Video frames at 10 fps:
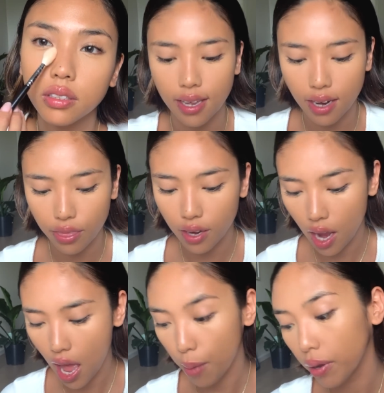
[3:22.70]
And then I
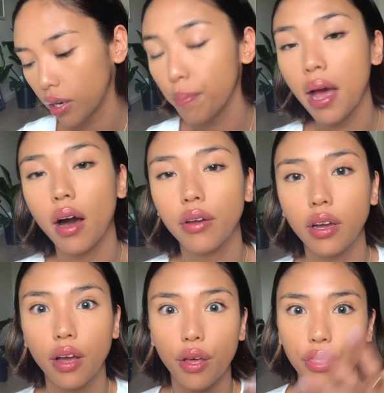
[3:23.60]
am gonna
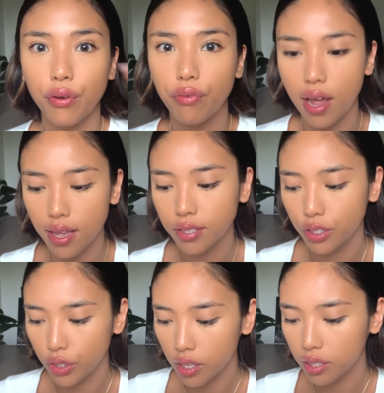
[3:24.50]
powder the
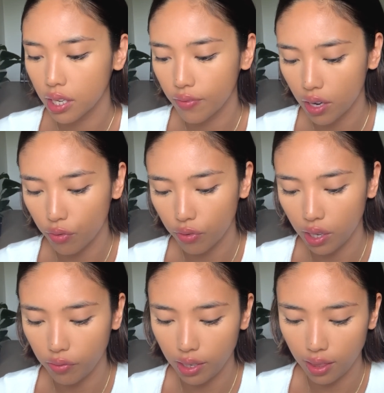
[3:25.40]
rest, just give it a
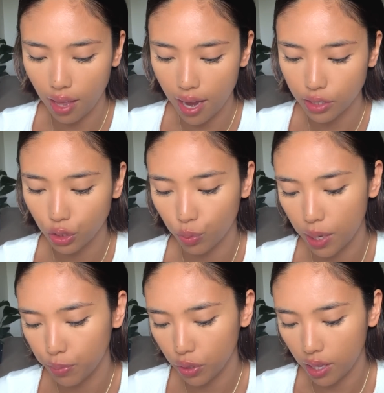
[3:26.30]
really light
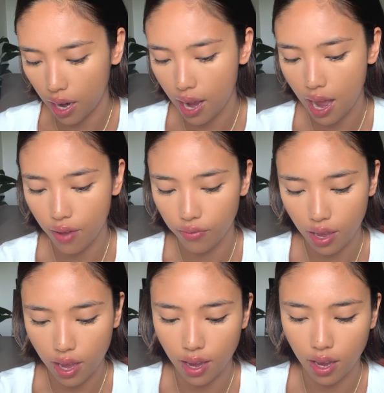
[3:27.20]
sweep so that I have
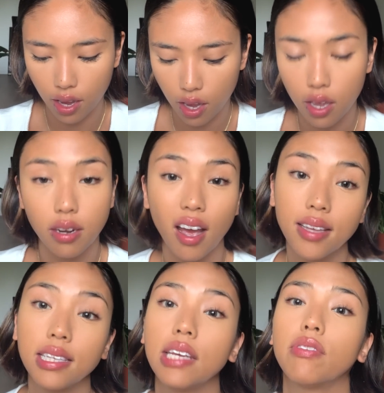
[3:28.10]
a
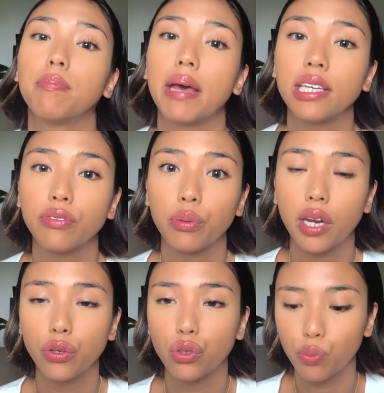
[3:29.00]
nice even base for when I
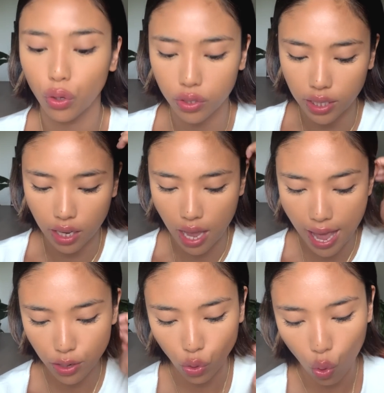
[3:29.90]
do bronzing
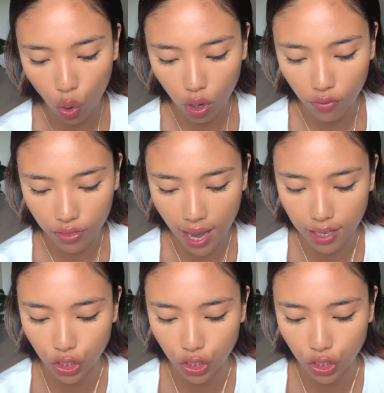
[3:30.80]
and all of that